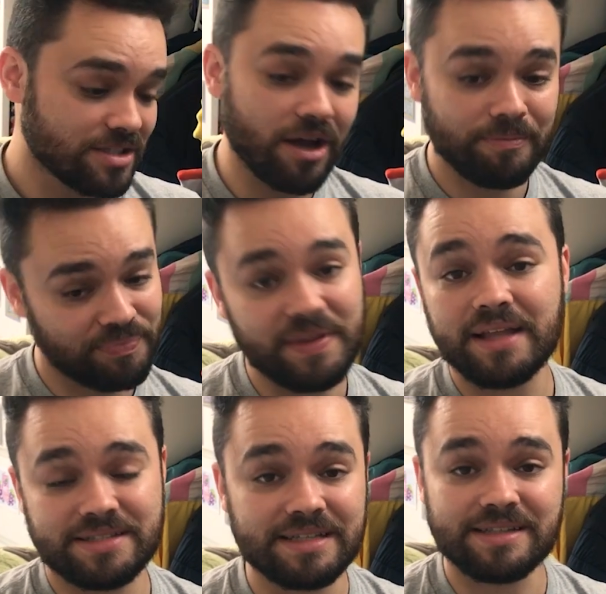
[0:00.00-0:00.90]
So
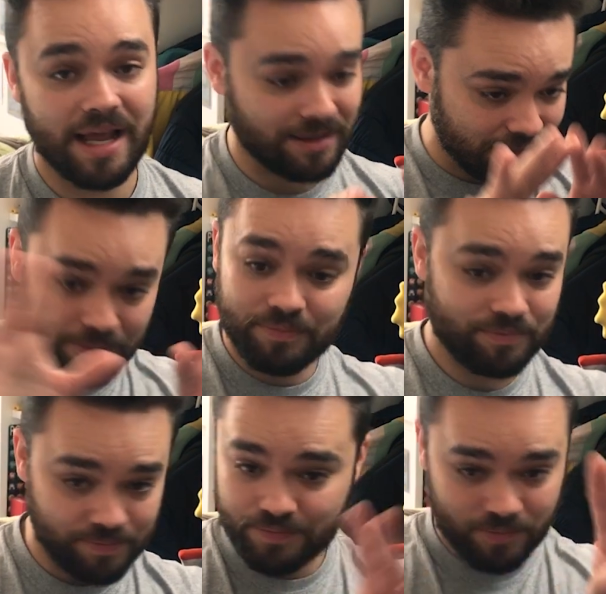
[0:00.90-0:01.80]
that's exactly
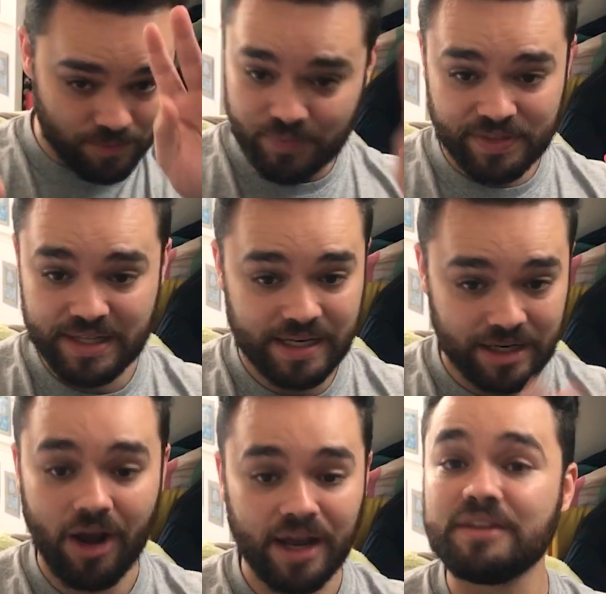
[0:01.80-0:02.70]
the
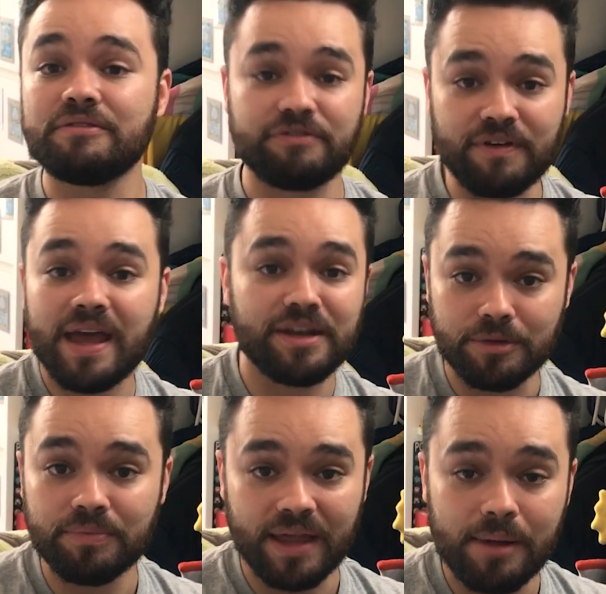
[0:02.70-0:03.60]
kind of
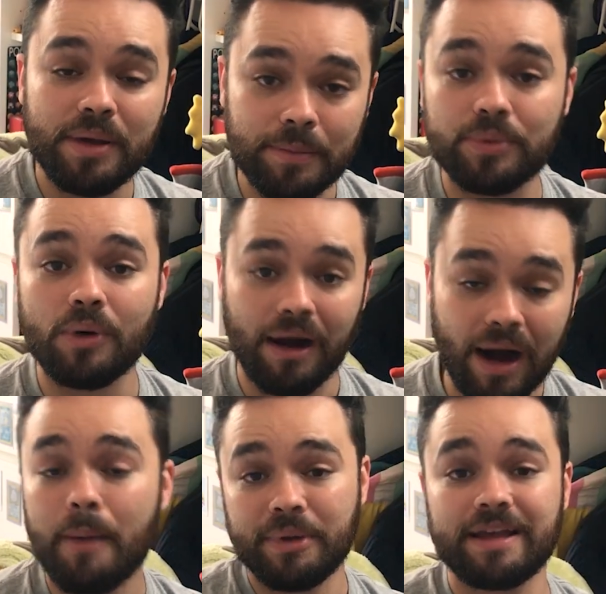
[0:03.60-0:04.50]
fandom that people are
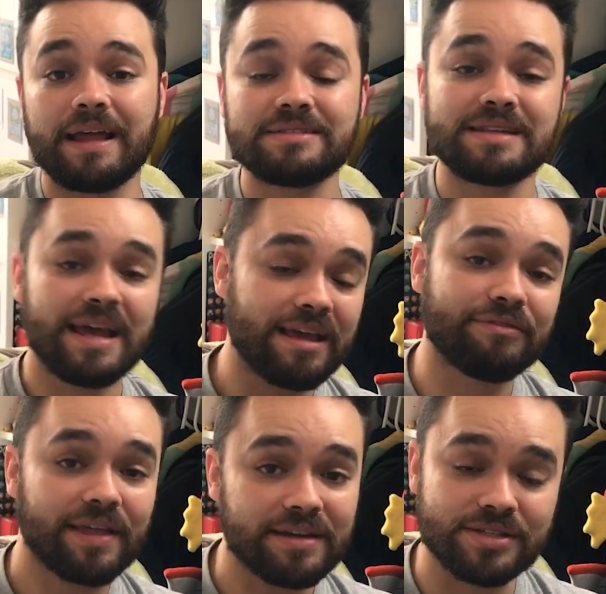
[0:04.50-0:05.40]
up against
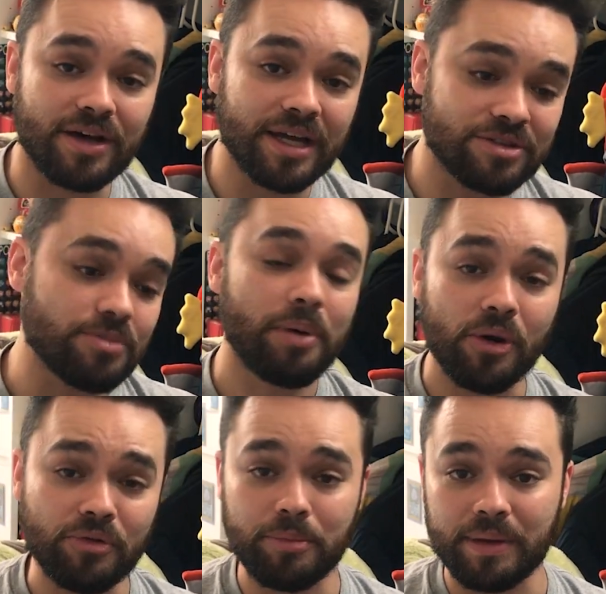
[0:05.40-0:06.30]
if they decide to
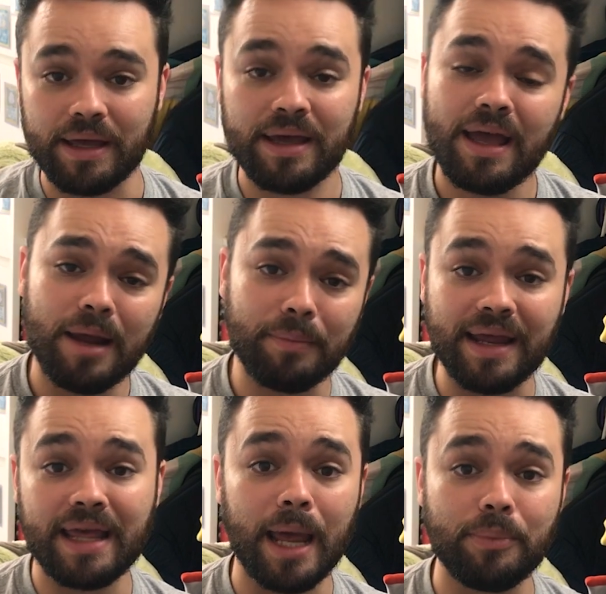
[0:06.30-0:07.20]
poke the bear and
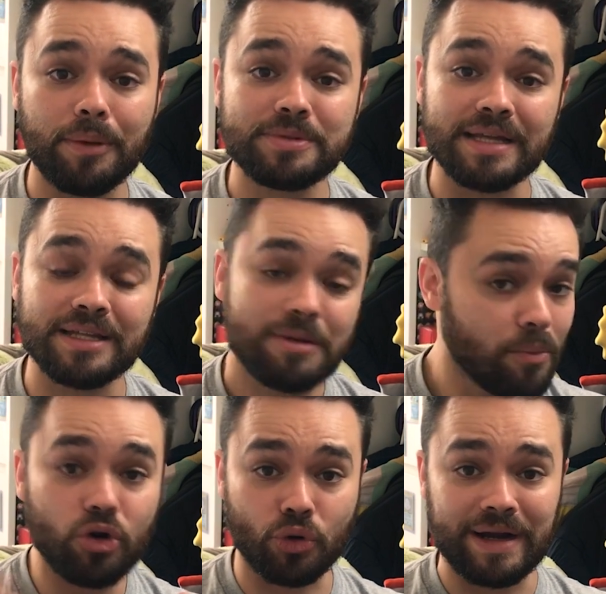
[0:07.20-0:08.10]
make K-pop stans
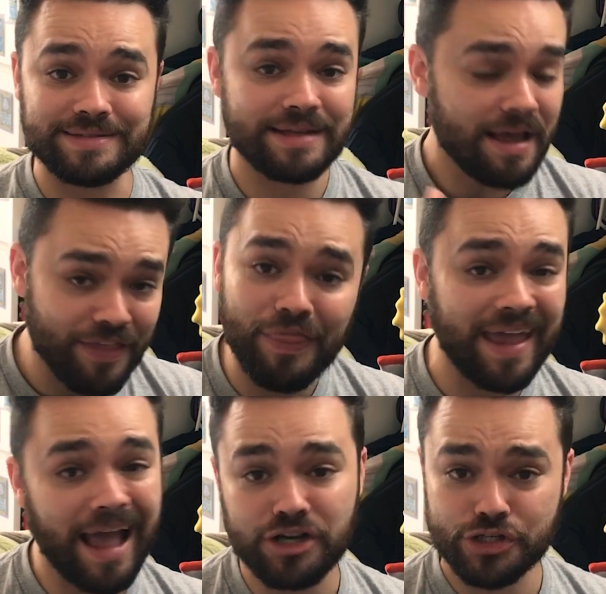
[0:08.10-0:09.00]
more crazy than
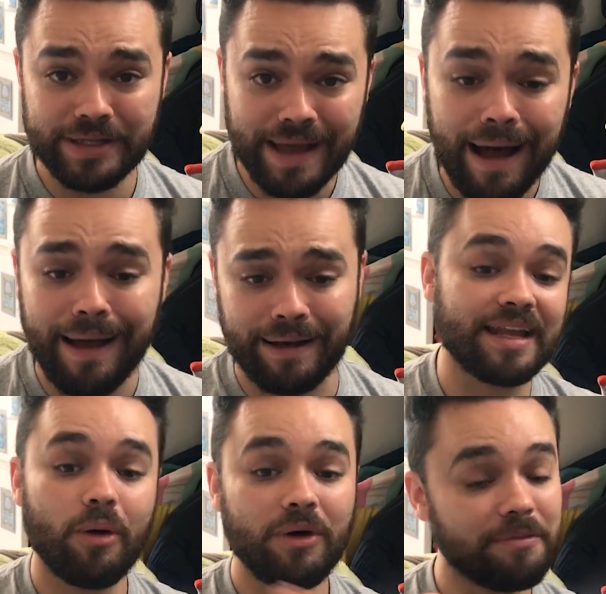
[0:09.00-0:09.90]
they actually are.
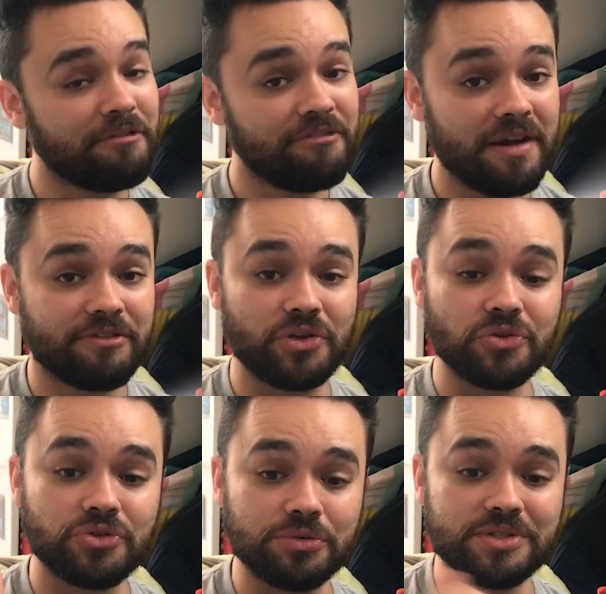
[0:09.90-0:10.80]
Now, one of my favorite
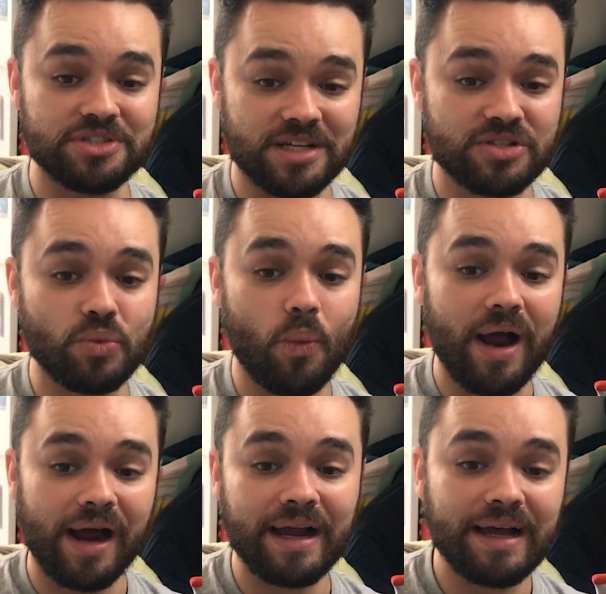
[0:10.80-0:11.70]
YouTubers, Justin
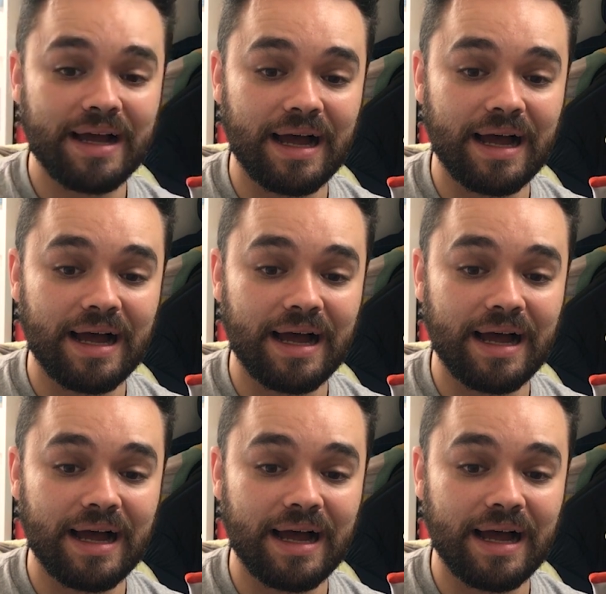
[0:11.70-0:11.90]
Wong,